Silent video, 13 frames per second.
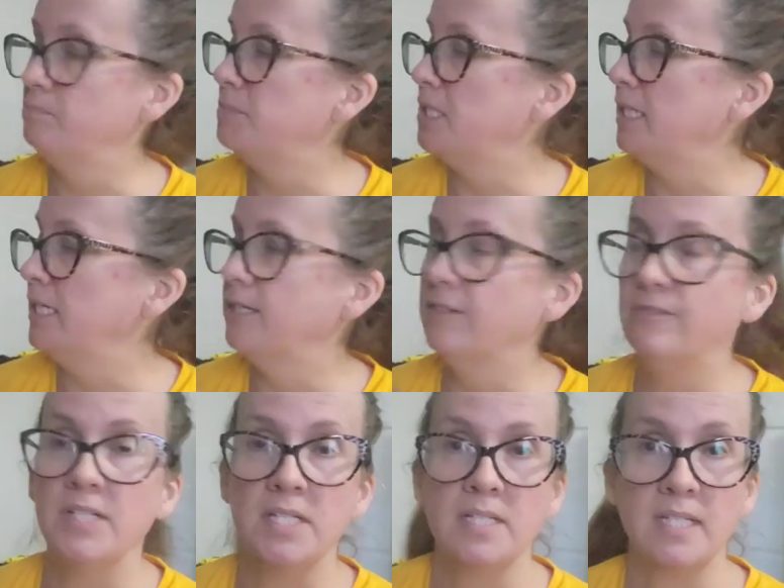to give
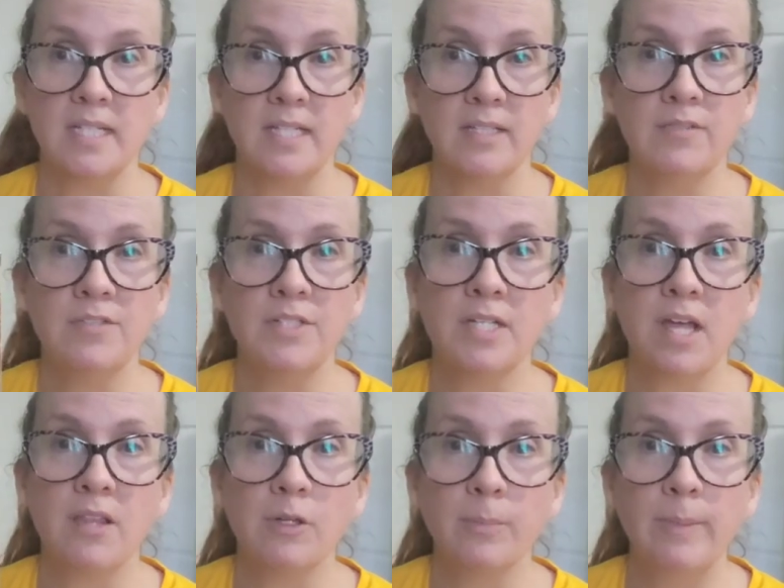as gifts to
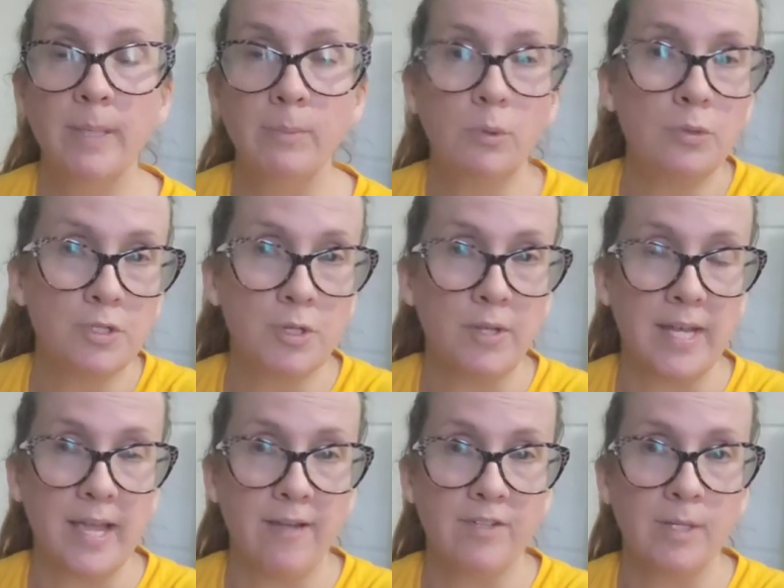other people so they
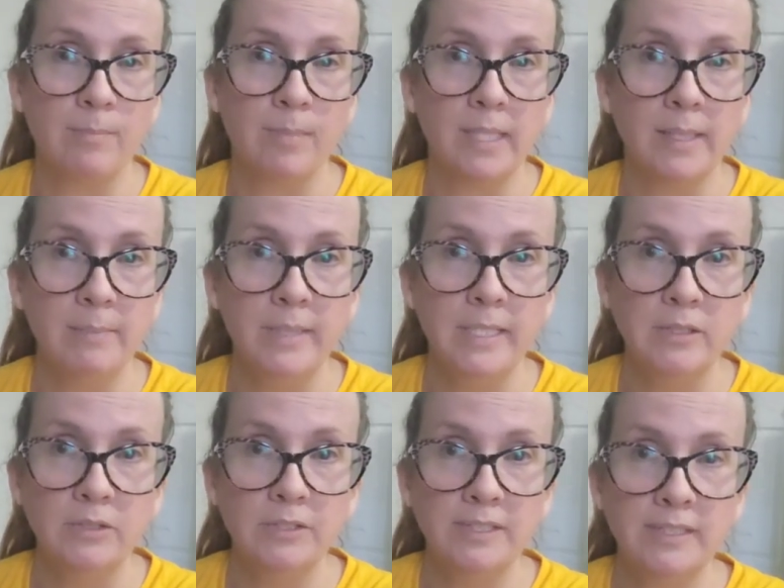have complete
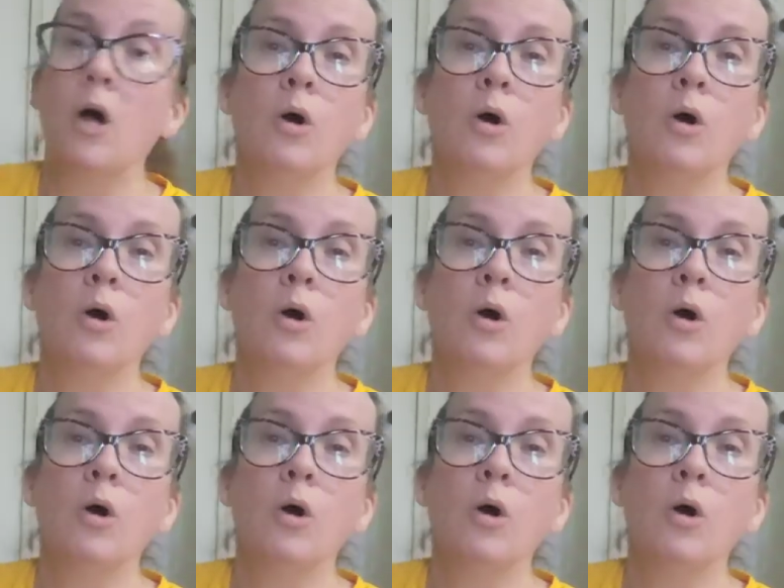meals.